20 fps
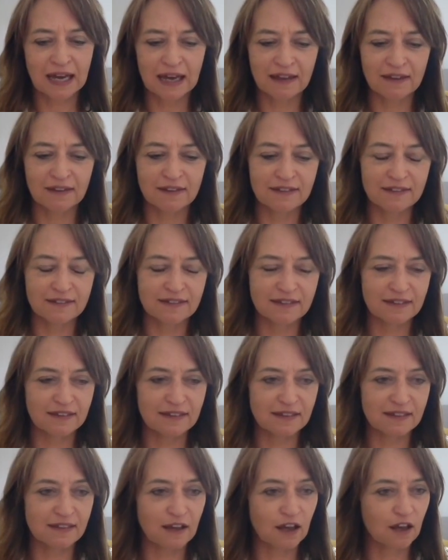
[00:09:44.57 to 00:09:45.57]
And
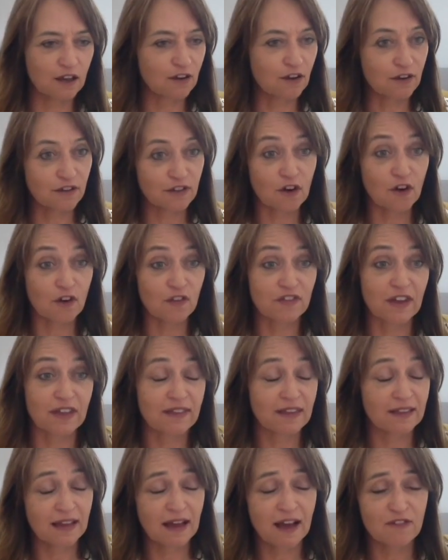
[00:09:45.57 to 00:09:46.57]
a lot of the contact
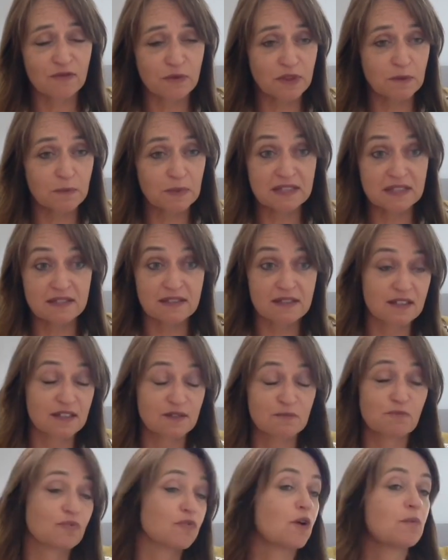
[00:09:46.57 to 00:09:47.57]
they'll have with the business is
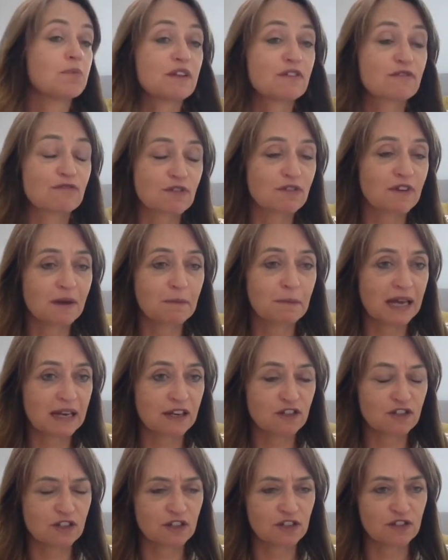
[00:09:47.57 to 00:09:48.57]
probably through their
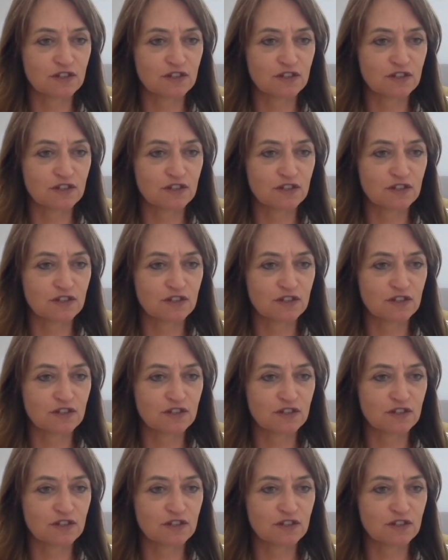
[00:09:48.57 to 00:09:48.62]
manager.